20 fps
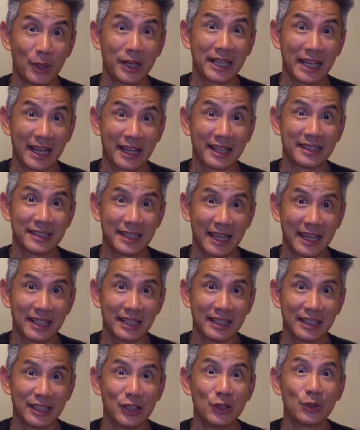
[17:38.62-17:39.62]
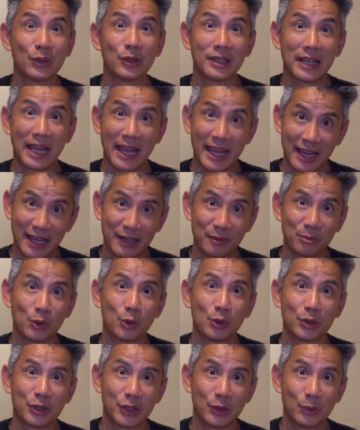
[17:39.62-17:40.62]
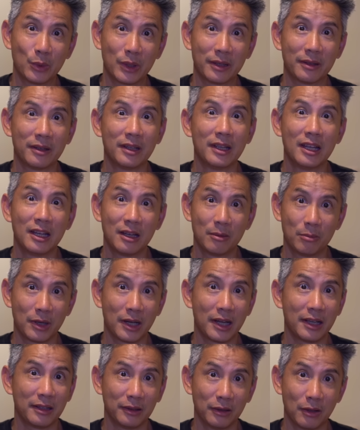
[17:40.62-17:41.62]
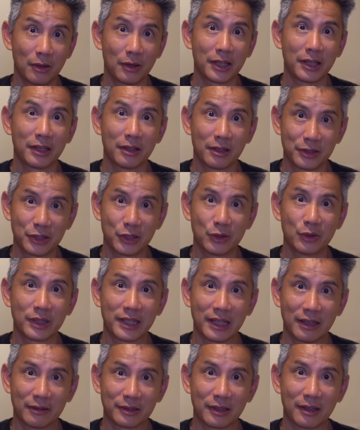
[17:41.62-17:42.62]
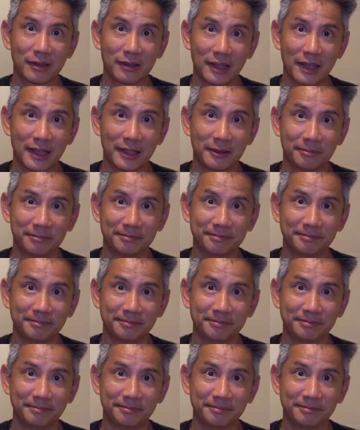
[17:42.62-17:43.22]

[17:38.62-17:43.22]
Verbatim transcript: running out of data, you can add more to it by logging onto your account online.